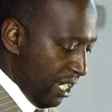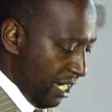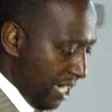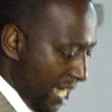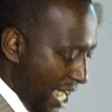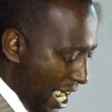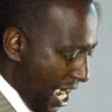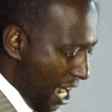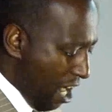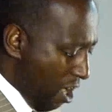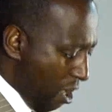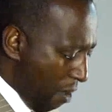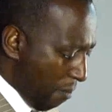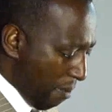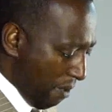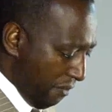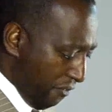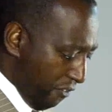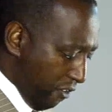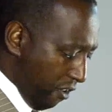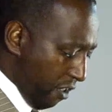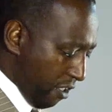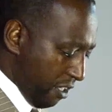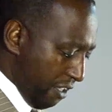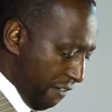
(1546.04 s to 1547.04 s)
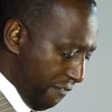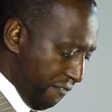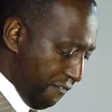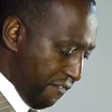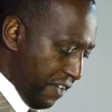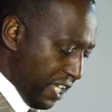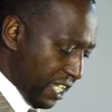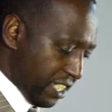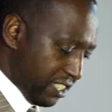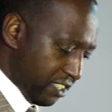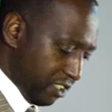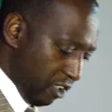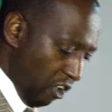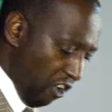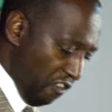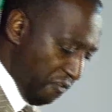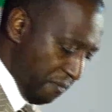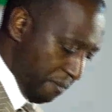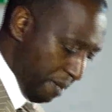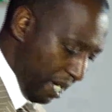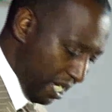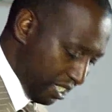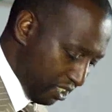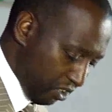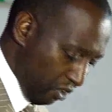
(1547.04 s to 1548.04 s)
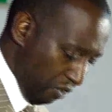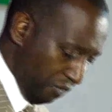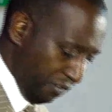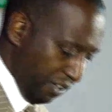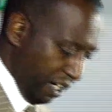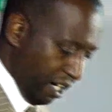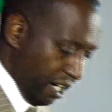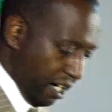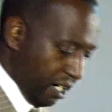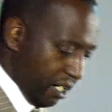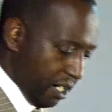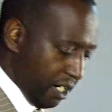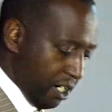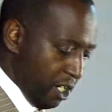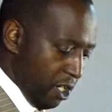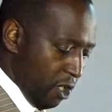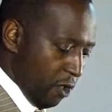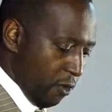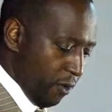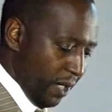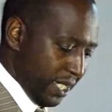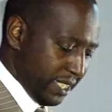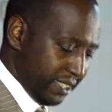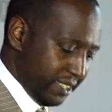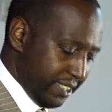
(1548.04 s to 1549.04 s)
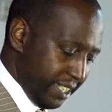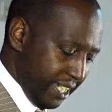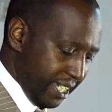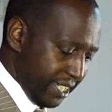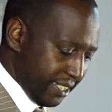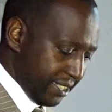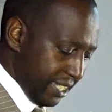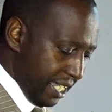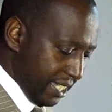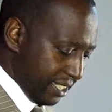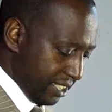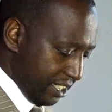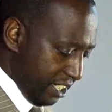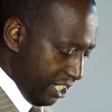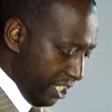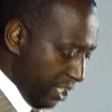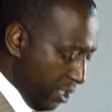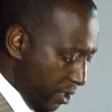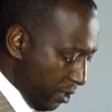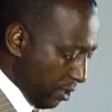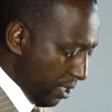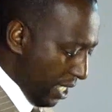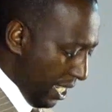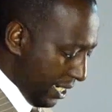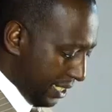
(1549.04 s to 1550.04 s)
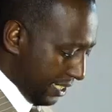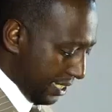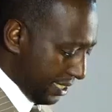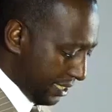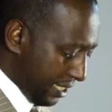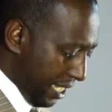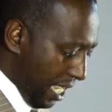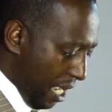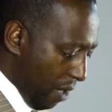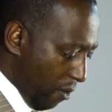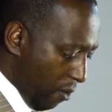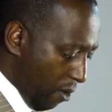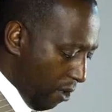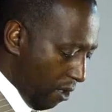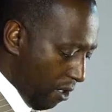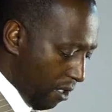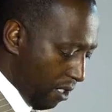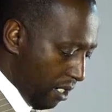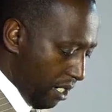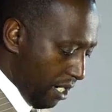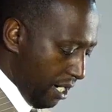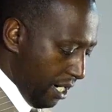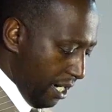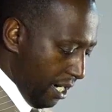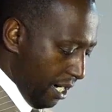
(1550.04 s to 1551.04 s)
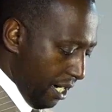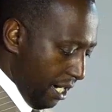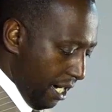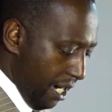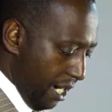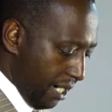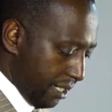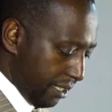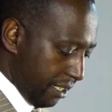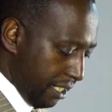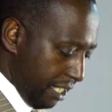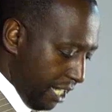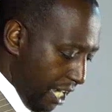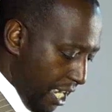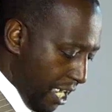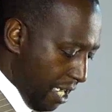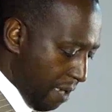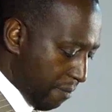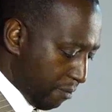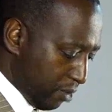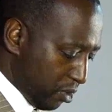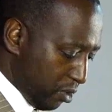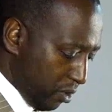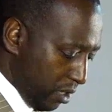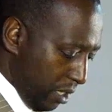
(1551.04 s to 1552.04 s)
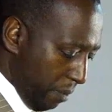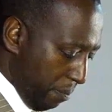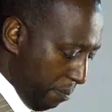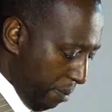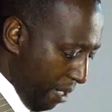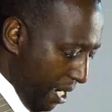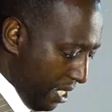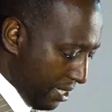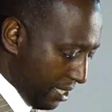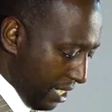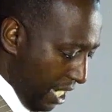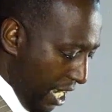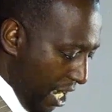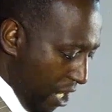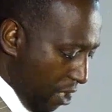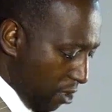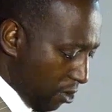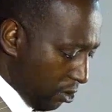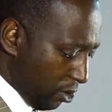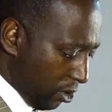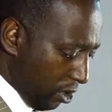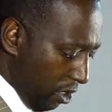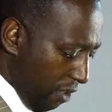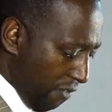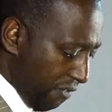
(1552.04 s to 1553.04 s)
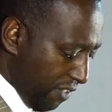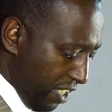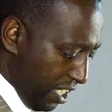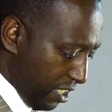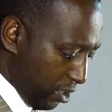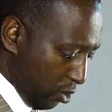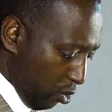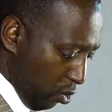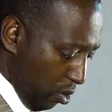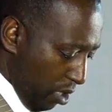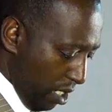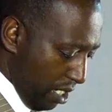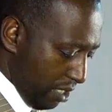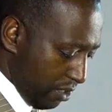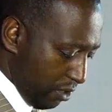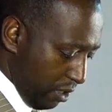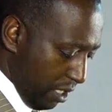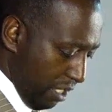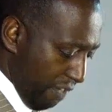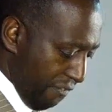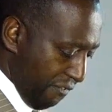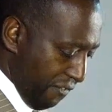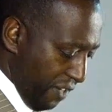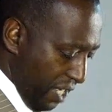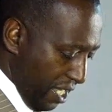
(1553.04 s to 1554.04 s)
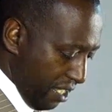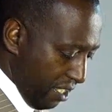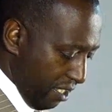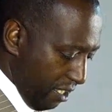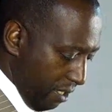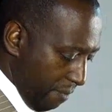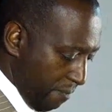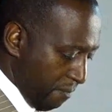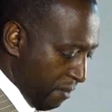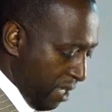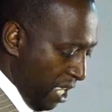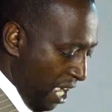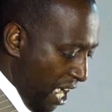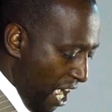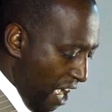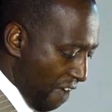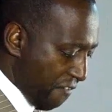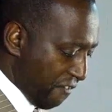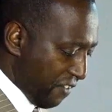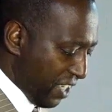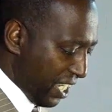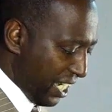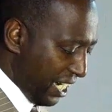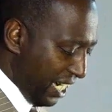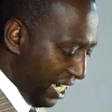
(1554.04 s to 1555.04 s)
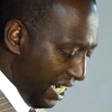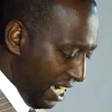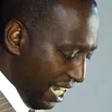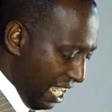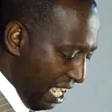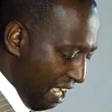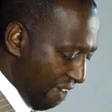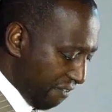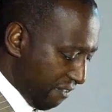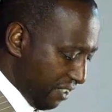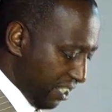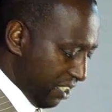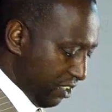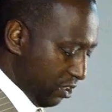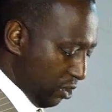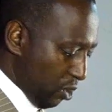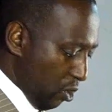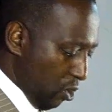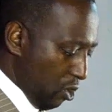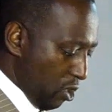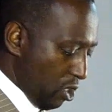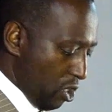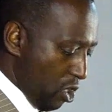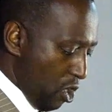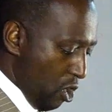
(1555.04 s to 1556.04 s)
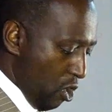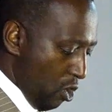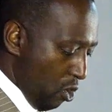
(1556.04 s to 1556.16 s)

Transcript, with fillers: Now, before the feast of Passover, when Jesus knew that his hour had come to depart out of this world to the Father, having loved his own